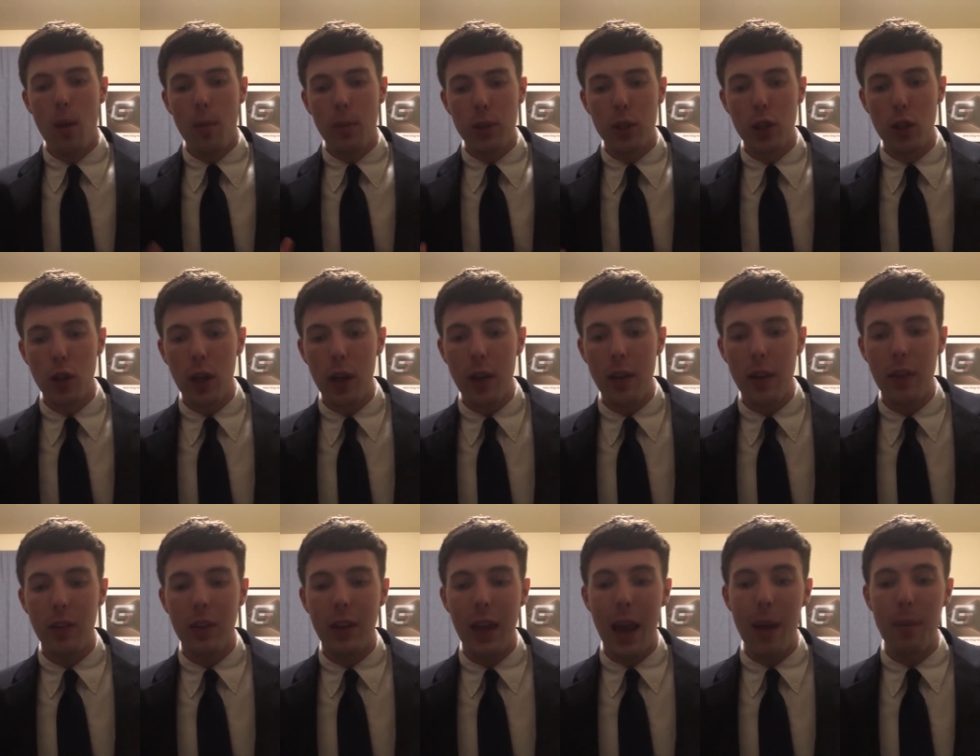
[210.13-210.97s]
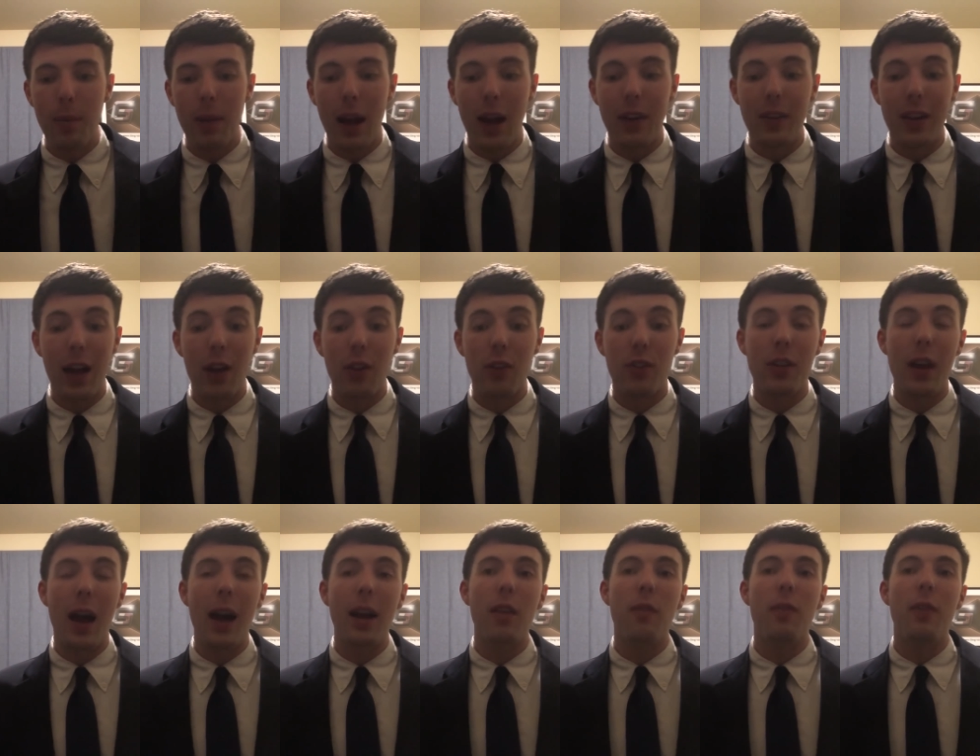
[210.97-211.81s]
But you look at this game, guys,
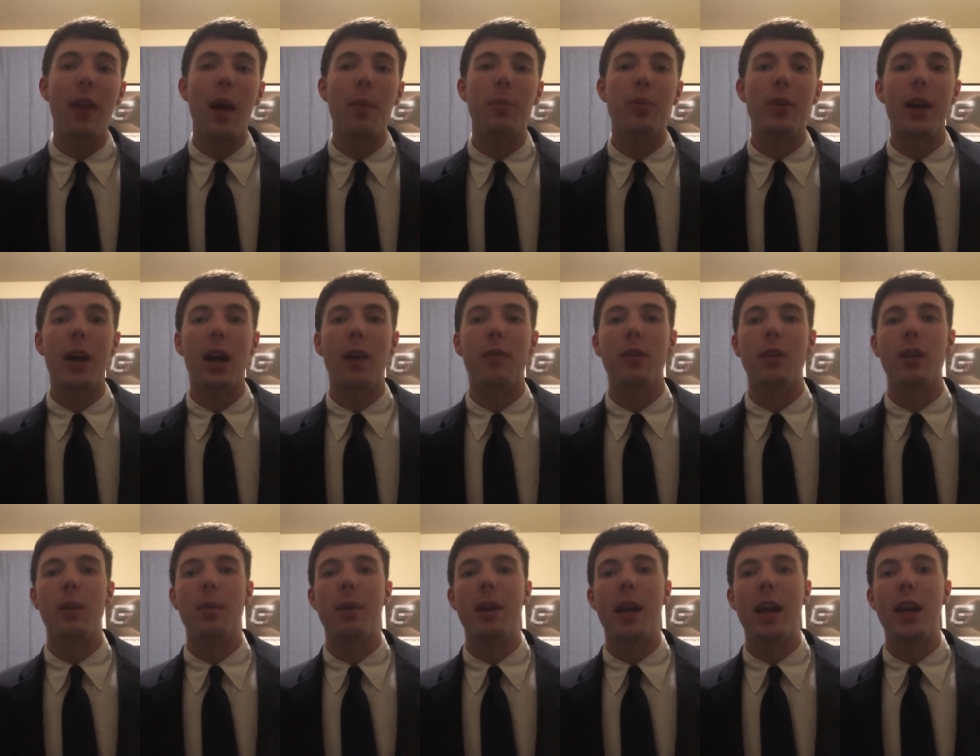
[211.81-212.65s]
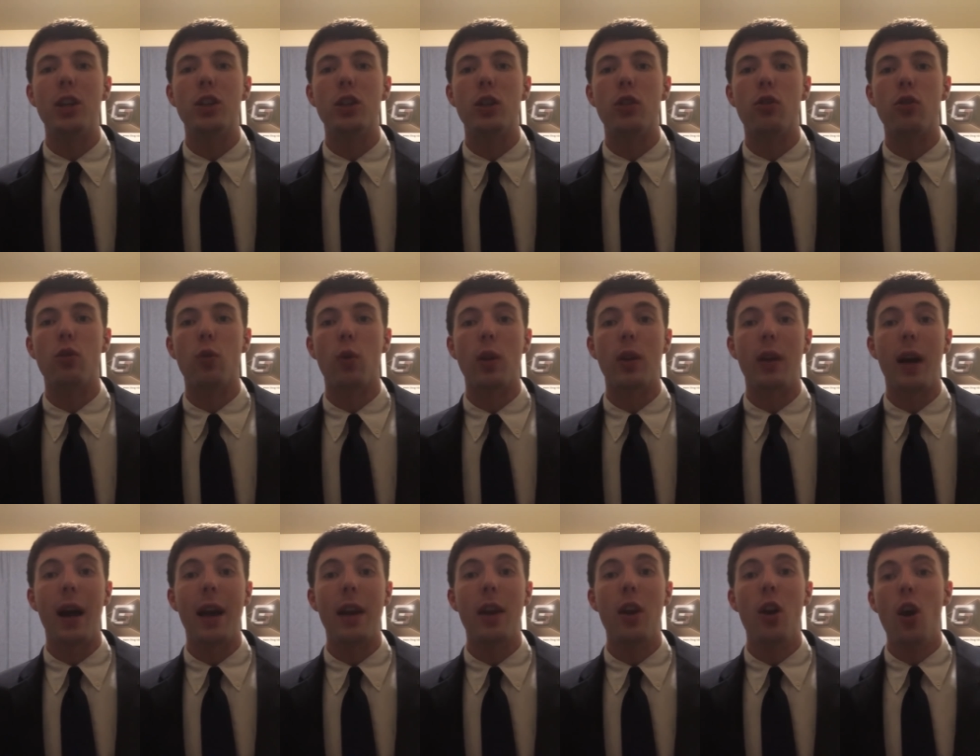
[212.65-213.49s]
outside of that playoff elimination
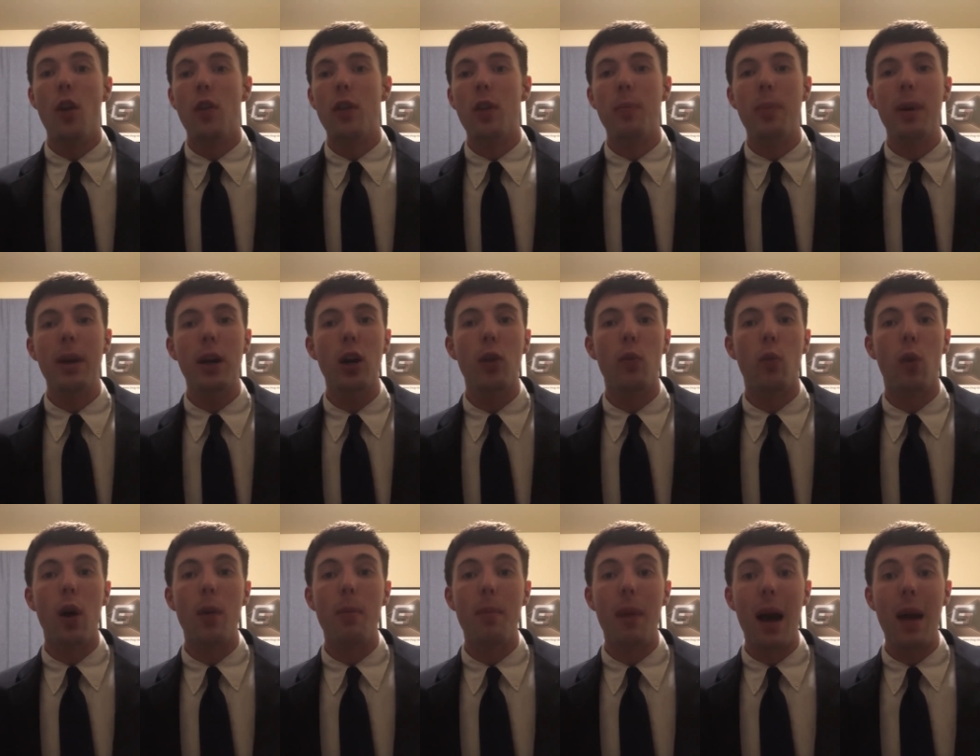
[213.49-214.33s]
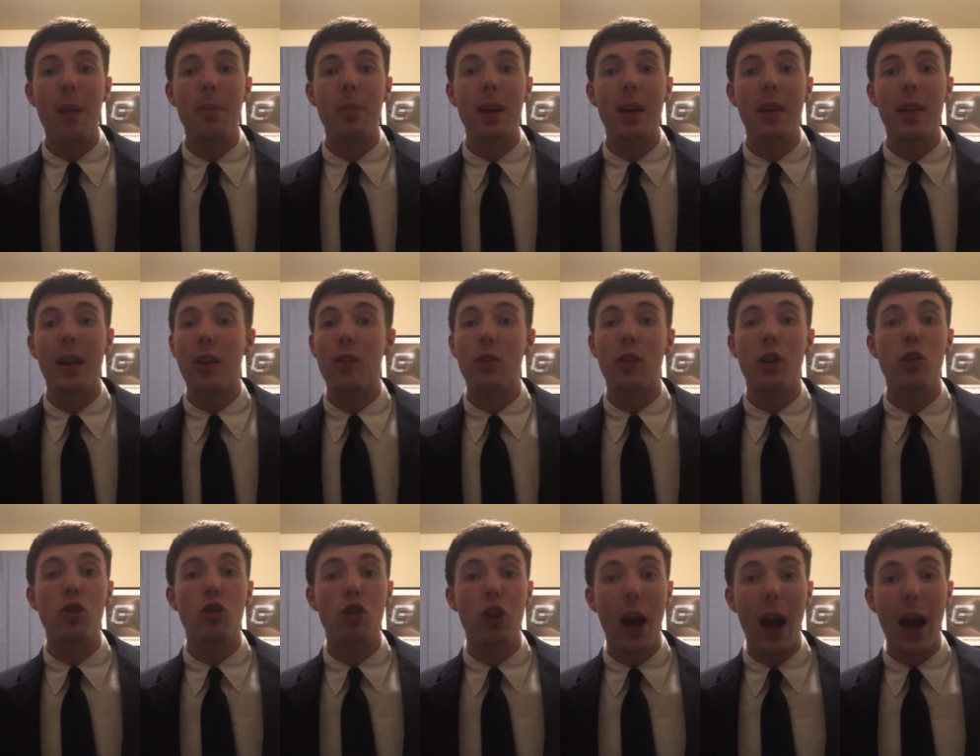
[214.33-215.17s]
storyline, the bigger one might be that's
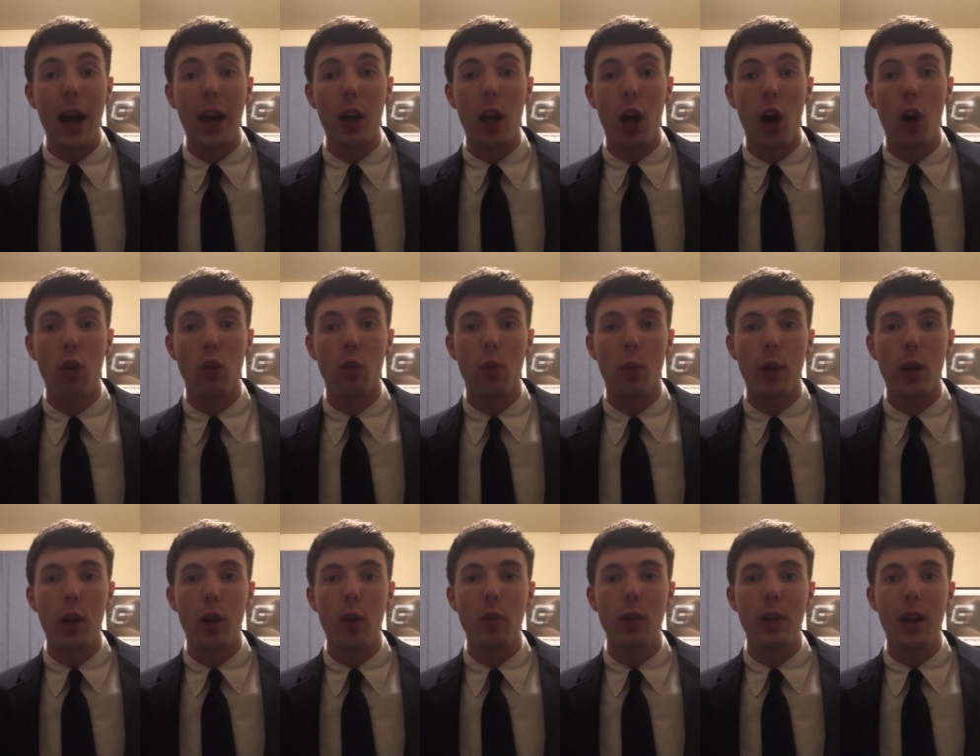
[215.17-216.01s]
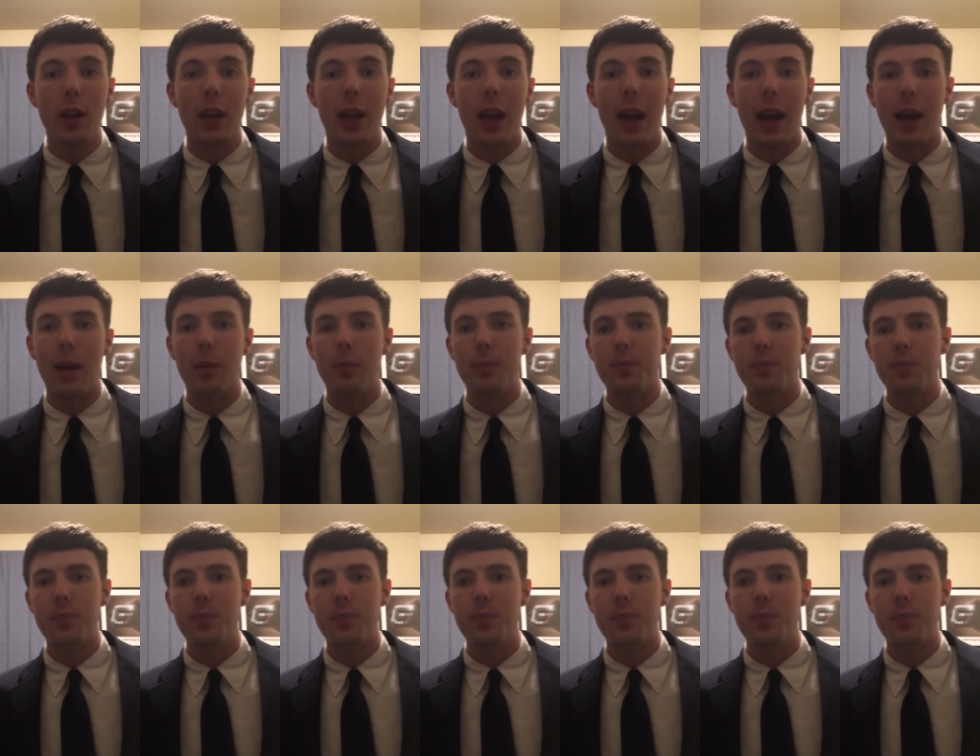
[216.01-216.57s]
the Jack Coan reunion game.